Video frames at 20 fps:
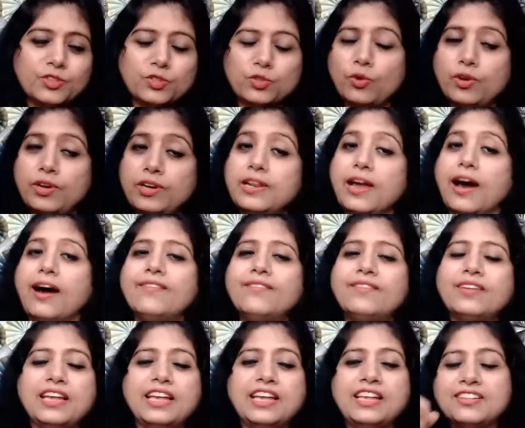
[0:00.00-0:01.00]
So
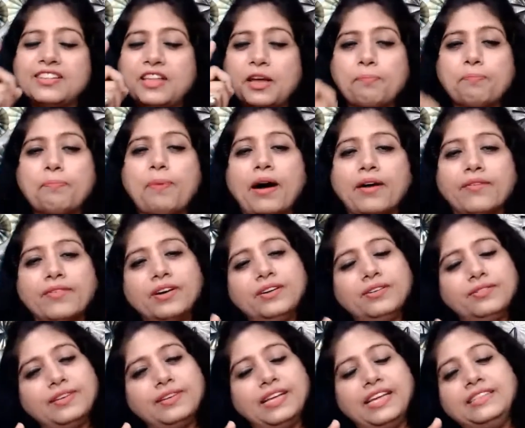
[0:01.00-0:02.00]
love is the
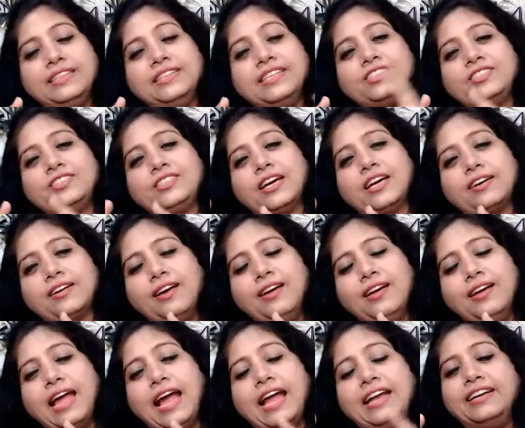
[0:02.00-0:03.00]
power in this
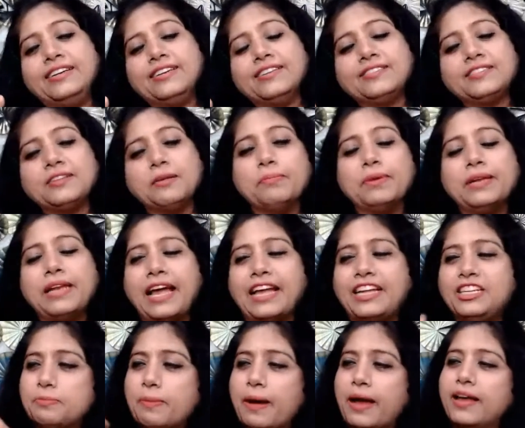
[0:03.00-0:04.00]
chakra and it is
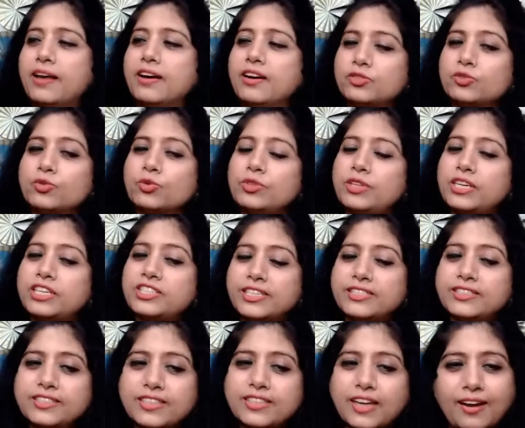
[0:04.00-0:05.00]
symbolized by a
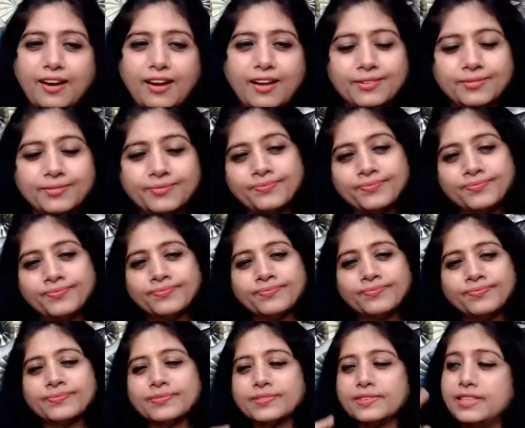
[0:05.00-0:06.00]
Sudarshan chakra.
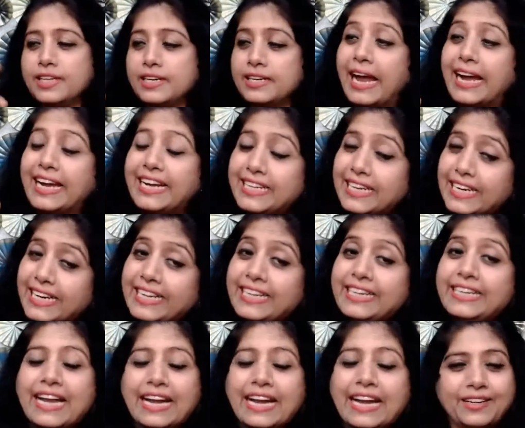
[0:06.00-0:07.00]
The right
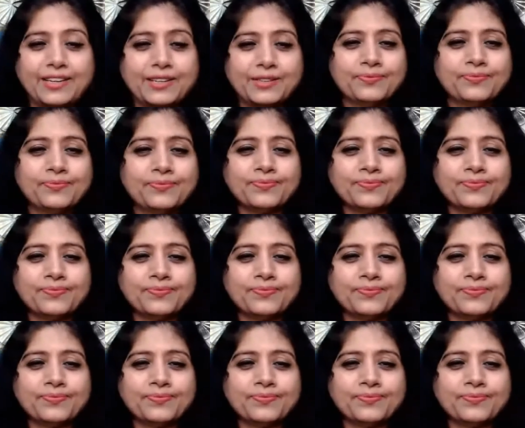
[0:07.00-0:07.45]
intent.